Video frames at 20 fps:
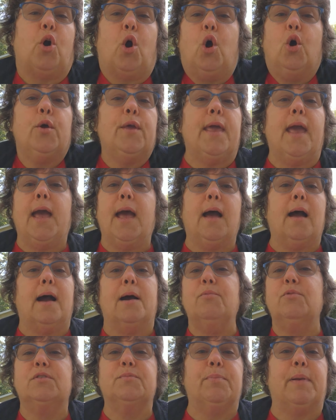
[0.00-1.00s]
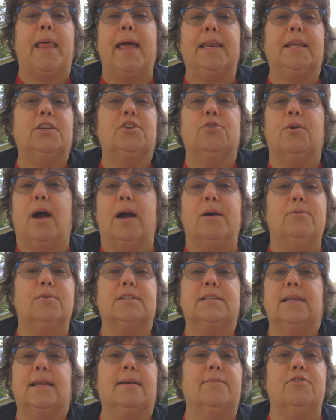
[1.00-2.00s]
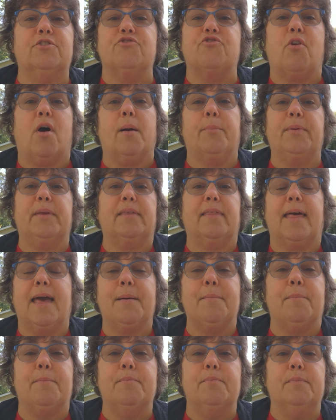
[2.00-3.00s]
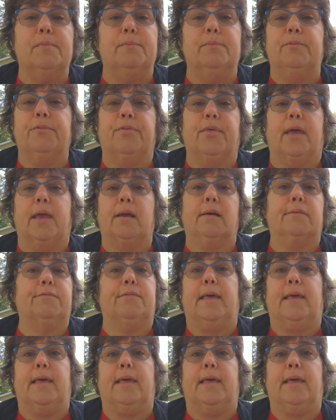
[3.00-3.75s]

Oh, yeah, I was planning to. I was never dropping that thing.